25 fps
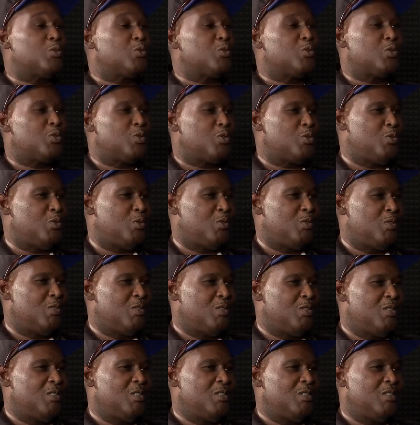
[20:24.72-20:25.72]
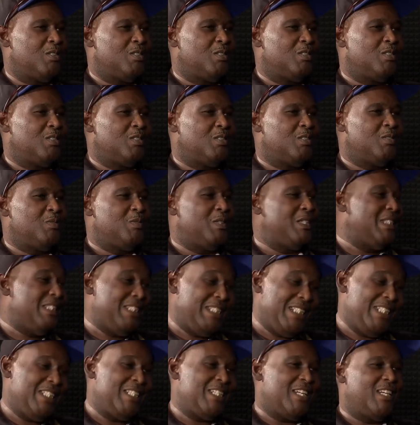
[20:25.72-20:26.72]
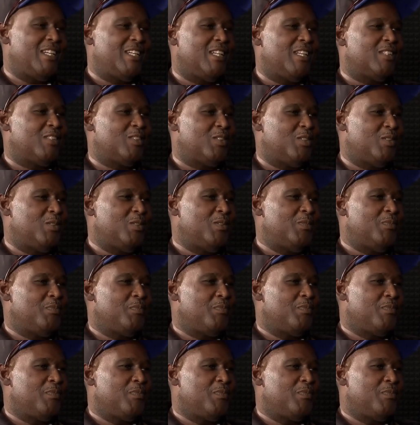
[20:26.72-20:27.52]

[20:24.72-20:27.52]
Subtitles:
toe-to-toe with the giant, you know?